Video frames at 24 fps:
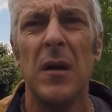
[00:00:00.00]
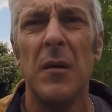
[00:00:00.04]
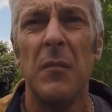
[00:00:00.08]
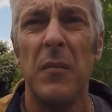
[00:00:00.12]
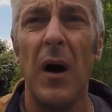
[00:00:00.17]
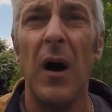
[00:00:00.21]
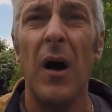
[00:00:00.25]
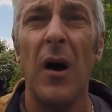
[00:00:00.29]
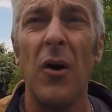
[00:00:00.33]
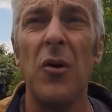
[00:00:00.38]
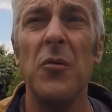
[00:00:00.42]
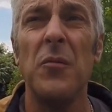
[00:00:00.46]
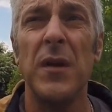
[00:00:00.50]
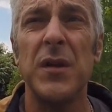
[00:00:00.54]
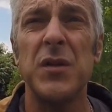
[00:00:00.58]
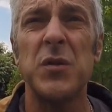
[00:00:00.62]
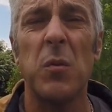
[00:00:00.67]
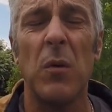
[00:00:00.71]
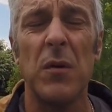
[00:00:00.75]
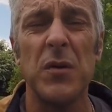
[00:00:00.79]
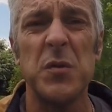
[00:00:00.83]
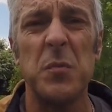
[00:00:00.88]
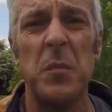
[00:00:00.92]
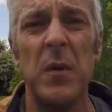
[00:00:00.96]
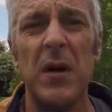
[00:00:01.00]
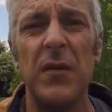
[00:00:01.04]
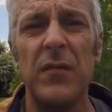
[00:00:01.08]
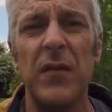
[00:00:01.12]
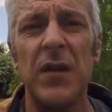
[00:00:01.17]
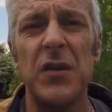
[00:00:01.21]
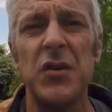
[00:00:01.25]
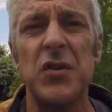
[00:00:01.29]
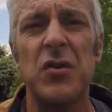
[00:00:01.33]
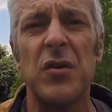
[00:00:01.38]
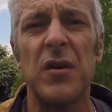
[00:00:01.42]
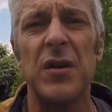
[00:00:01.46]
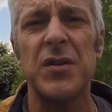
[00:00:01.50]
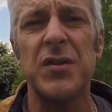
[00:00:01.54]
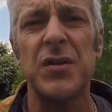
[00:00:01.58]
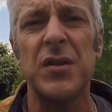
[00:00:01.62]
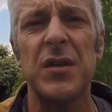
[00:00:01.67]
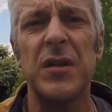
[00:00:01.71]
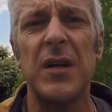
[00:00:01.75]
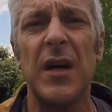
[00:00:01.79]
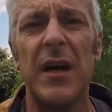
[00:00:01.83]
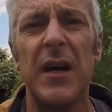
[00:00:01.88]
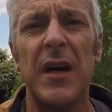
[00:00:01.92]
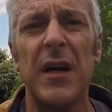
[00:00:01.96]
But I hope this one's been of interest
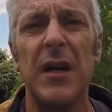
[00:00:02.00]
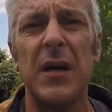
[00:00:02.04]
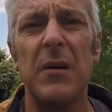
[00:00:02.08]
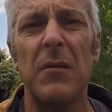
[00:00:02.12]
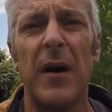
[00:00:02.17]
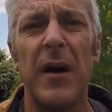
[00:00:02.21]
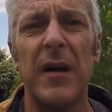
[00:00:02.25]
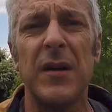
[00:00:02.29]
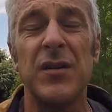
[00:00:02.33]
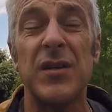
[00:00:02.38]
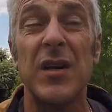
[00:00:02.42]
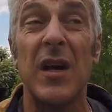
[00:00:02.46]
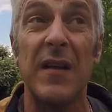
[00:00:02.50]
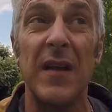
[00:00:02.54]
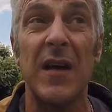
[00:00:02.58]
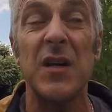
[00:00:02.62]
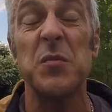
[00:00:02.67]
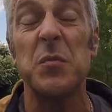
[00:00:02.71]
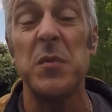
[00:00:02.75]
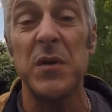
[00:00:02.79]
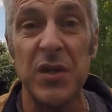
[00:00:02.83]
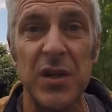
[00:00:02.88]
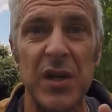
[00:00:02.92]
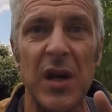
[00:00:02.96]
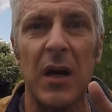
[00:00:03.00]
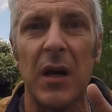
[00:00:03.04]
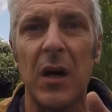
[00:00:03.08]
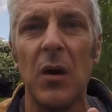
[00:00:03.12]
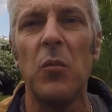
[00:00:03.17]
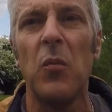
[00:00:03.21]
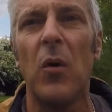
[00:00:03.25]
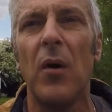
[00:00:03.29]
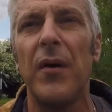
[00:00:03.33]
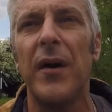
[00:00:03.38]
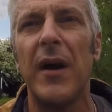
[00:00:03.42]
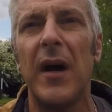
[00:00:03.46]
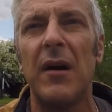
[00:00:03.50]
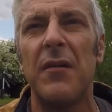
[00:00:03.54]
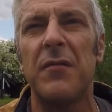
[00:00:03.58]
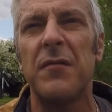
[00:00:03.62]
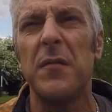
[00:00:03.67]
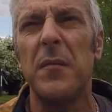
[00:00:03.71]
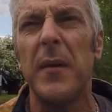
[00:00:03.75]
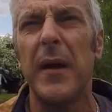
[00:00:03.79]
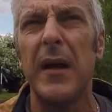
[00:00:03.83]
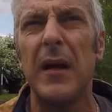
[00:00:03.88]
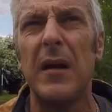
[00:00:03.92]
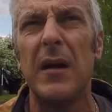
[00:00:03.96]
today anyway. So that's my second one now
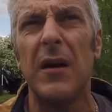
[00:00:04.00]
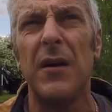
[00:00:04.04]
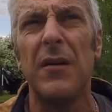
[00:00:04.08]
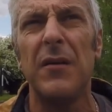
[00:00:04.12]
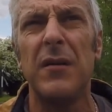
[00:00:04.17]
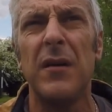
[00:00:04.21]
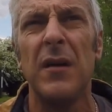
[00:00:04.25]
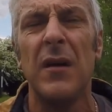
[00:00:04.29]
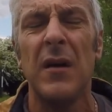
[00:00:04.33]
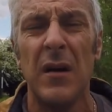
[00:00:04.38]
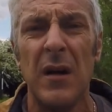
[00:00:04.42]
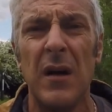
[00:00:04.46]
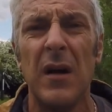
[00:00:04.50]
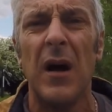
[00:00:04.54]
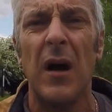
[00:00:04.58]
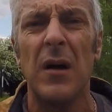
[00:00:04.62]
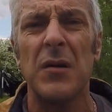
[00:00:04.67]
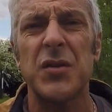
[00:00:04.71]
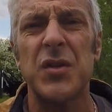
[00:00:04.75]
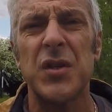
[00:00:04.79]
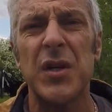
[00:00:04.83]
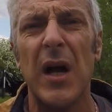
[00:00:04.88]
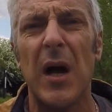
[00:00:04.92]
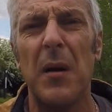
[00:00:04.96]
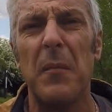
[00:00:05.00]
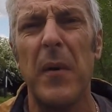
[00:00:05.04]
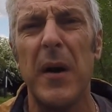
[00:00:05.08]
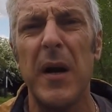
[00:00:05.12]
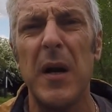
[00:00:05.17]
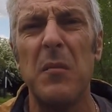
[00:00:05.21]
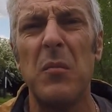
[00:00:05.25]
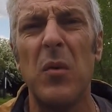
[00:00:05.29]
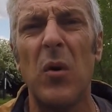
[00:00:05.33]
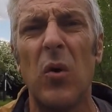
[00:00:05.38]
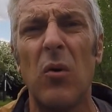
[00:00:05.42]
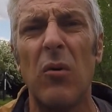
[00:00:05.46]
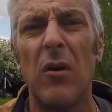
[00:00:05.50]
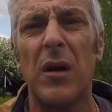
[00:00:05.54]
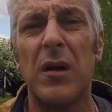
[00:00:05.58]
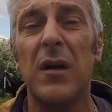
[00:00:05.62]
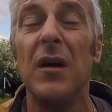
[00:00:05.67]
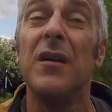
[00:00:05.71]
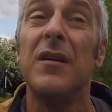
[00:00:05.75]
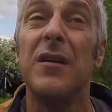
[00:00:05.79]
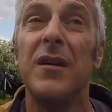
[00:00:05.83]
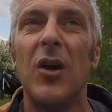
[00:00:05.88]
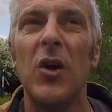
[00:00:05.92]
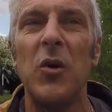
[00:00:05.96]
from England. I'll see how many more I
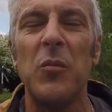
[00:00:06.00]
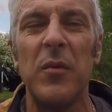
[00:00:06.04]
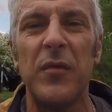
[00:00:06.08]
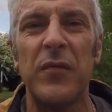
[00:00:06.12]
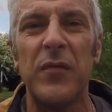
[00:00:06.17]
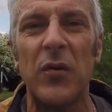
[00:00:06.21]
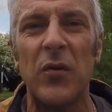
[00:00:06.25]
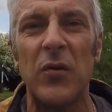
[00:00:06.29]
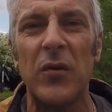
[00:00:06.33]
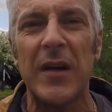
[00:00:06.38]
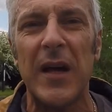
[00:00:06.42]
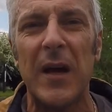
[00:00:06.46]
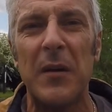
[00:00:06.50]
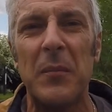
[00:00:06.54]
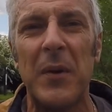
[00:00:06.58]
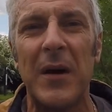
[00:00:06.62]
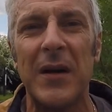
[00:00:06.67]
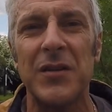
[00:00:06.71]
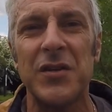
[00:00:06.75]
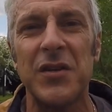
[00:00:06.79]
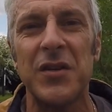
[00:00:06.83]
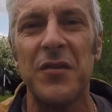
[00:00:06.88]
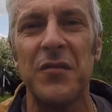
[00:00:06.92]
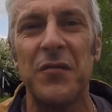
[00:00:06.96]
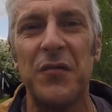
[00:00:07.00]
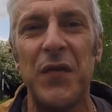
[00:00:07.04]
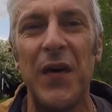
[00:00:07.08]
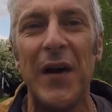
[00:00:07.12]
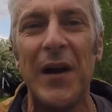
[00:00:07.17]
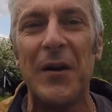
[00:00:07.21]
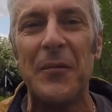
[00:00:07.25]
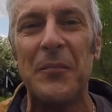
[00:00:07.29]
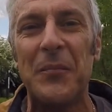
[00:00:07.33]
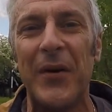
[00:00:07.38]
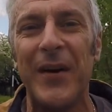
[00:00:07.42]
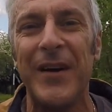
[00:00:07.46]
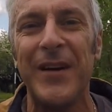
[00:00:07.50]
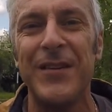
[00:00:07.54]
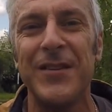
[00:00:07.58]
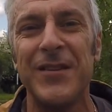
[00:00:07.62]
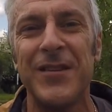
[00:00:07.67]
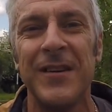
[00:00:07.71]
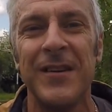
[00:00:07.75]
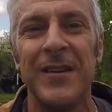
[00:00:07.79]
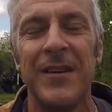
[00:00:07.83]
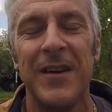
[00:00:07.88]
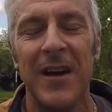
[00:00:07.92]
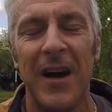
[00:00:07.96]
can do before I get back to the Philippines.
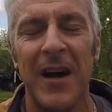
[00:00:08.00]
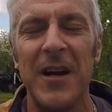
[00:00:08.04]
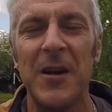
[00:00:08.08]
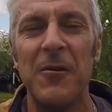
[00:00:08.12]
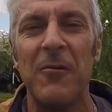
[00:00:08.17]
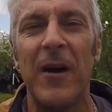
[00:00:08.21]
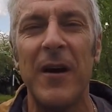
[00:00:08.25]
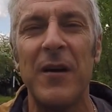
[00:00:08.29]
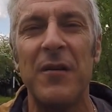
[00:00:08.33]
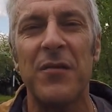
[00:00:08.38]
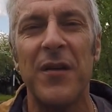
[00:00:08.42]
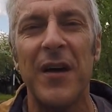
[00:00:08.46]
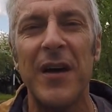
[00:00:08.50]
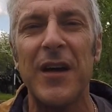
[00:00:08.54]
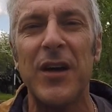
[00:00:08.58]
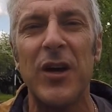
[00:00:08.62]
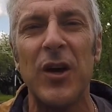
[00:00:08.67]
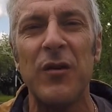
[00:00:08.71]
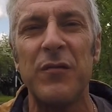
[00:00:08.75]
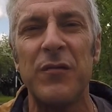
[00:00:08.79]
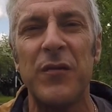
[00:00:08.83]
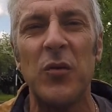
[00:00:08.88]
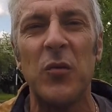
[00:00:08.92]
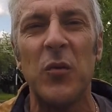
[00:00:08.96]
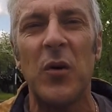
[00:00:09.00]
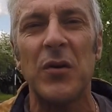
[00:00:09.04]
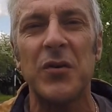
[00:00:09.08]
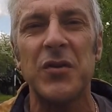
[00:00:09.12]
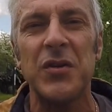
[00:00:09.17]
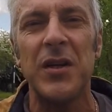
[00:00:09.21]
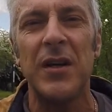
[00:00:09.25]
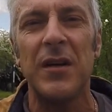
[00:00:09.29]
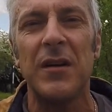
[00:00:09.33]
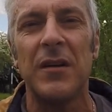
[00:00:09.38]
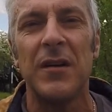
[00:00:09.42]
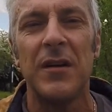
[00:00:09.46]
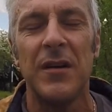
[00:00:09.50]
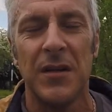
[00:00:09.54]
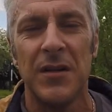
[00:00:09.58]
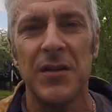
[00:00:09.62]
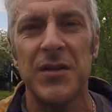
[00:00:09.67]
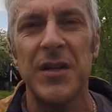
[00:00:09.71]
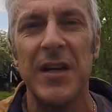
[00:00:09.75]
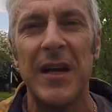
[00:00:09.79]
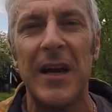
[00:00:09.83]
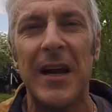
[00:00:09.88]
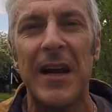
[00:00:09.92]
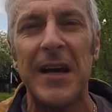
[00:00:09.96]
Anyway, thank you for watching.
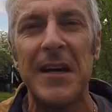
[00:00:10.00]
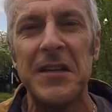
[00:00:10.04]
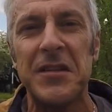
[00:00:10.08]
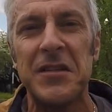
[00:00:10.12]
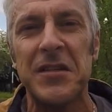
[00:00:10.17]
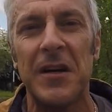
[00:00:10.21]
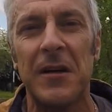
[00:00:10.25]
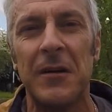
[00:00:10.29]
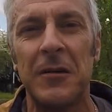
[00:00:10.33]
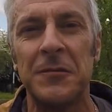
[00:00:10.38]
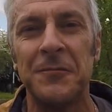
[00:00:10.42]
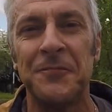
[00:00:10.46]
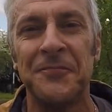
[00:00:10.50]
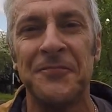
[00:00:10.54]
See you later.